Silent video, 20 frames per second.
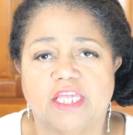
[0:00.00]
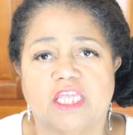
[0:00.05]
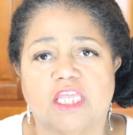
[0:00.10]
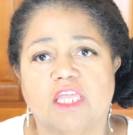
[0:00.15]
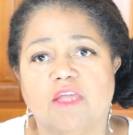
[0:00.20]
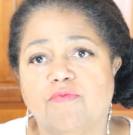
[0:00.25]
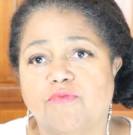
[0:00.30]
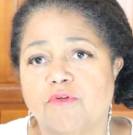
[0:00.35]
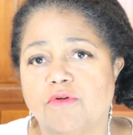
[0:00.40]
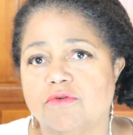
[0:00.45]

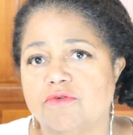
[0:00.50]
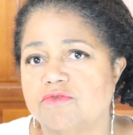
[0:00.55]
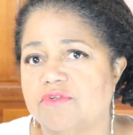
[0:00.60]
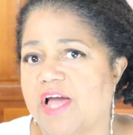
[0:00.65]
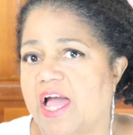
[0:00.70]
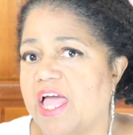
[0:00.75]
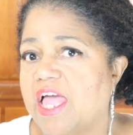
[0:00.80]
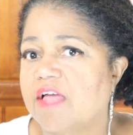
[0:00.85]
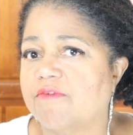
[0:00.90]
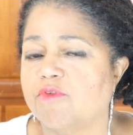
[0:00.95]
If you do
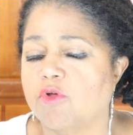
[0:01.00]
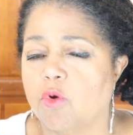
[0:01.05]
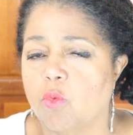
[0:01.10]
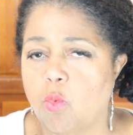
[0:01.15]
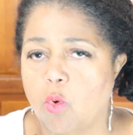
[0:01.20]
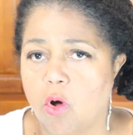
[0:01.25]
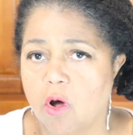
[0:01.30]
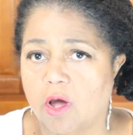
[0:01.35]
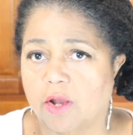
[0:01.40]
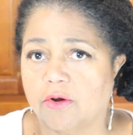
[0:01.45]
not have your
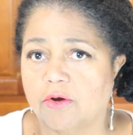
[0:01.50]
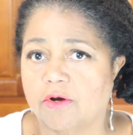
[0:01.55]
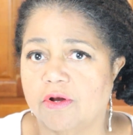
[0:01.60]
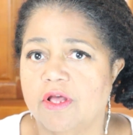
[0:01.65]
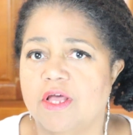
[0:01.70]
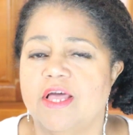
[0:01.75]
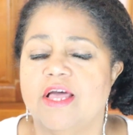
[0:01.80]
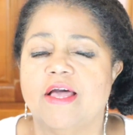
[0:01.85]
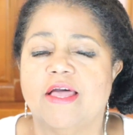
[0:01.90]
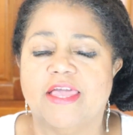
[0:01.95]
water,
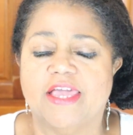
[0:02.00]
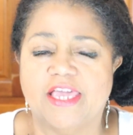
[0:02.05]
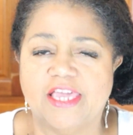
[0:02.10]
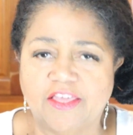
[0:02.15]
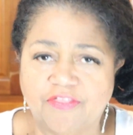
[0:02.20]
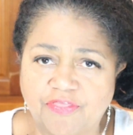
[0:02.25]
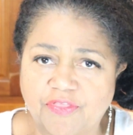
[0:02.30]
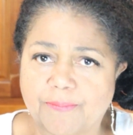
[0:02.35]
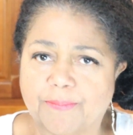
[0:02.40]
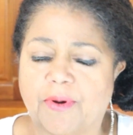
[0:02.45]

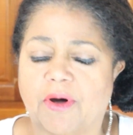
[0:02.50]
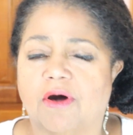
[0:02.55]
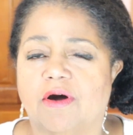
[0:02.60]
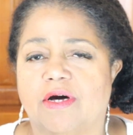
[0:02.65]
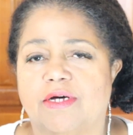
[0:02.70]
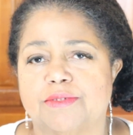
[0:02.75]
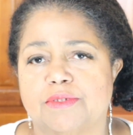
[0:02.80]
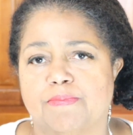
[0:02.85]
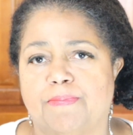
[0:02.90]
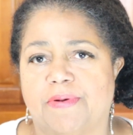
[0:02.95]
hit the
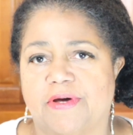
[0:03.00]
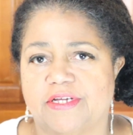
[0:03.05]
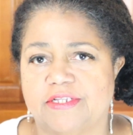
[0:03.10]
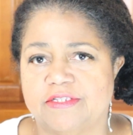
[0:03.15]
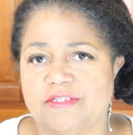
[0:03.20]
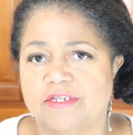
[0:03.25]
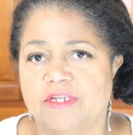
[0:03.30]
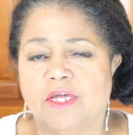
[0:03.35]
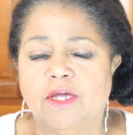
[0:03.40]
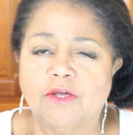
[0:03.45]
pause
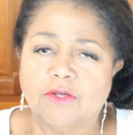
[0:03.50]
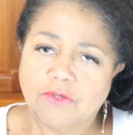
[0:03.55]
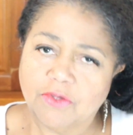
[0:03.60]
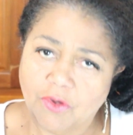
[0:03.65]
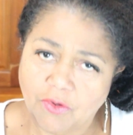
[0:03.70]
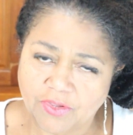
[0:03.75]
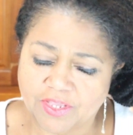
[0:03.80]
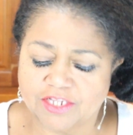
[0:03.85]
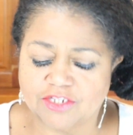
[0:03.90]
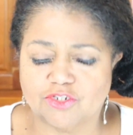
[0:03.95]
button.
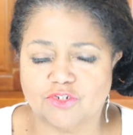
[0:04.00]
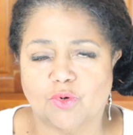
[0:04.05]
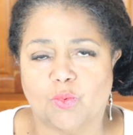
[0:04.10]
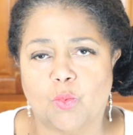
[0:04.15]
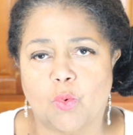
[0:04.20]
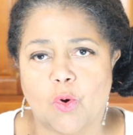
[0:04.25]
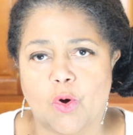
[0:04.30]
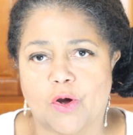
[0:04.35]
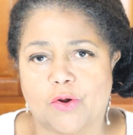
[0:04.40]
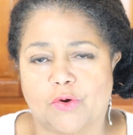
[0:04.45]
Go get your
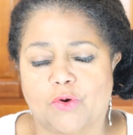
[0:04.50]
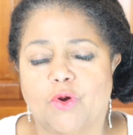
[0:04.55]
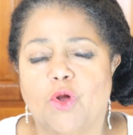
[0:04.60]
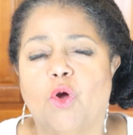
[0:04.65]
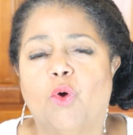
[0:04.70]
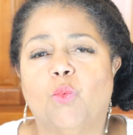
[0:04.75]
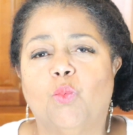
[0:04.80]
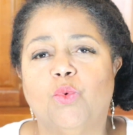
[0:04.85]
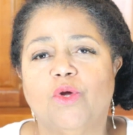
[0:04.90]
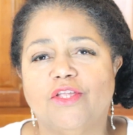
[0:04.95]
water.
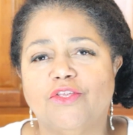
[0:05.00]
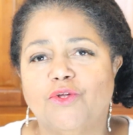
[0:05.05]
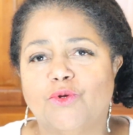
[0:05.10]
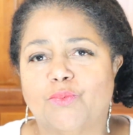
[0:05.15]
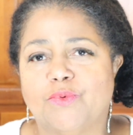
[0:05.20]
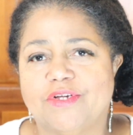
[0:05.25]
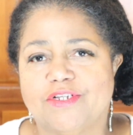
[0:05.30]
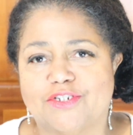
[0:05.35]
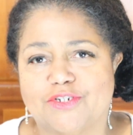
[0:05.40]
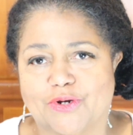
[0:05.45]
When you
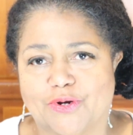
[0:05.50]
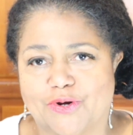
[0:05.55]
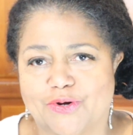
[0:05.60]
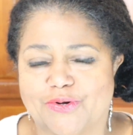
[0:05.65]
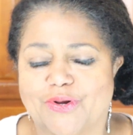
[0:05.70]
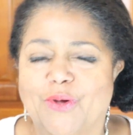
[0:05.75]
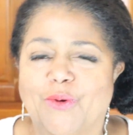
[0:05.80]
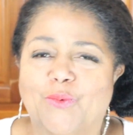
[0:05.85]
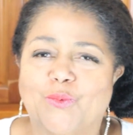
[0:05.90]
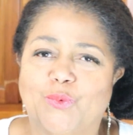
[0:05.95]

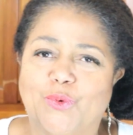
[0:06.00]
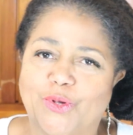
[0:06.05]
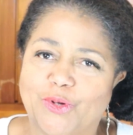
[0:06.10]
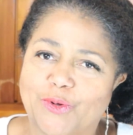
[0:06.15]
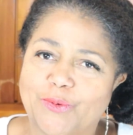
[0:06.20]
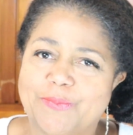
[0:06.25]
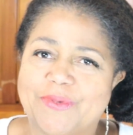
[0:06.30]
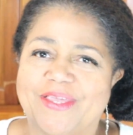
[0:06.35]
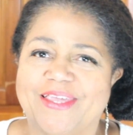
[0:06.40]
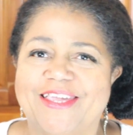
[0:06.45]
return,
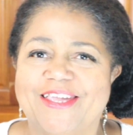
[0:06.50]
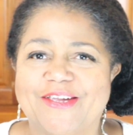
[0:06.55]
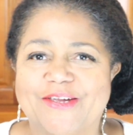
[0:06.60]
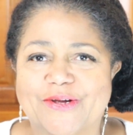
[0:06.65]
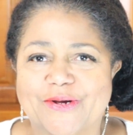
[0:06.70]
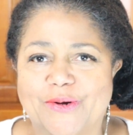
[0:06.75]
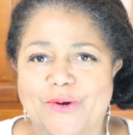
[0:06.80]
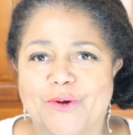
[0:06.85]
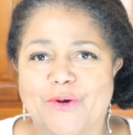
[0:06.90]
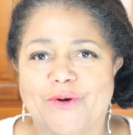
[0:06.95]
we'll be
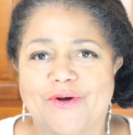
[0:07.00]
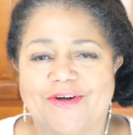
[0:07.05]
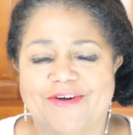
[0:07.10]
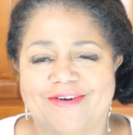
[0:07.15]
here